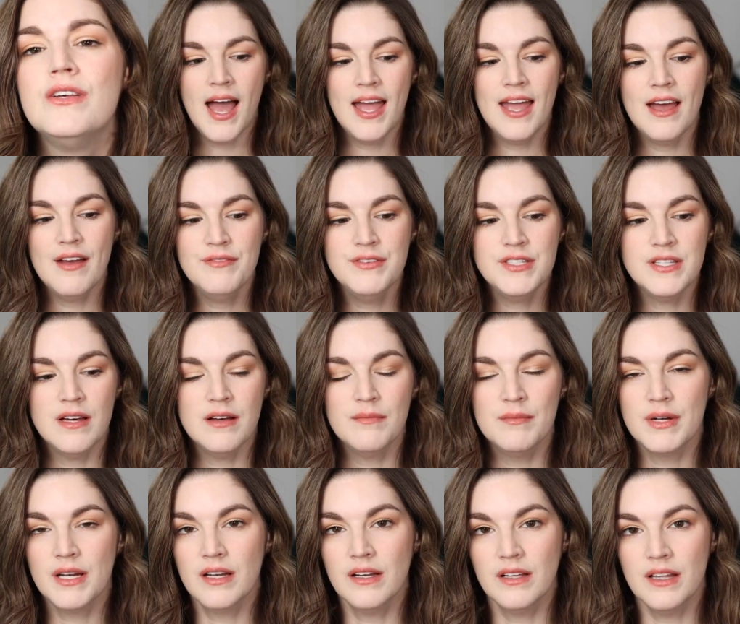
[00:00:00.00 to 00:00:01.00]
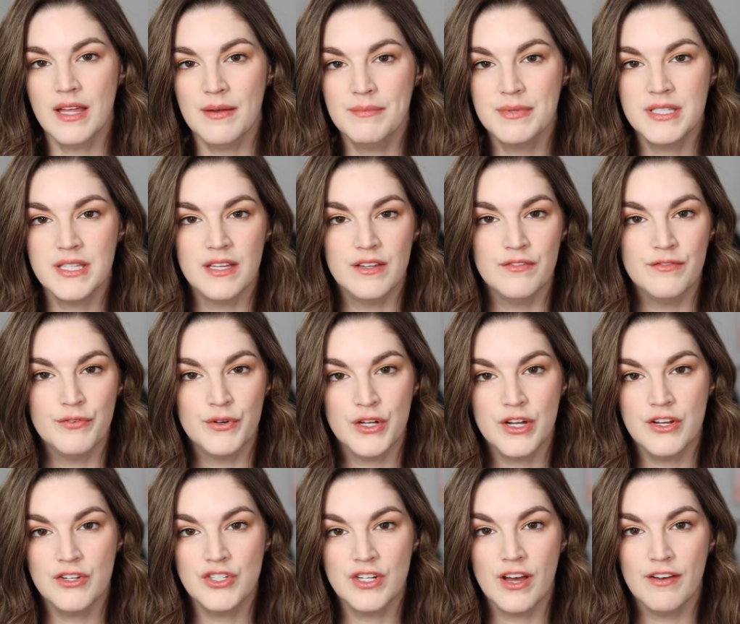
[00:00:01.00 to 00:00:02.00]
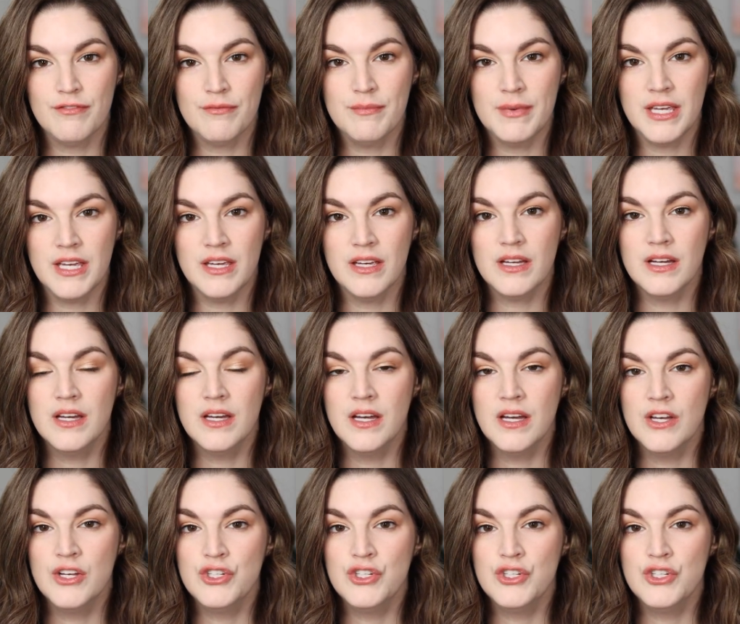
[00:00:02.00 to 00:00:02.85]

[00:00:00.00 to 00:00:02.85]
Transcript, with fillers: I have some clips and footage of me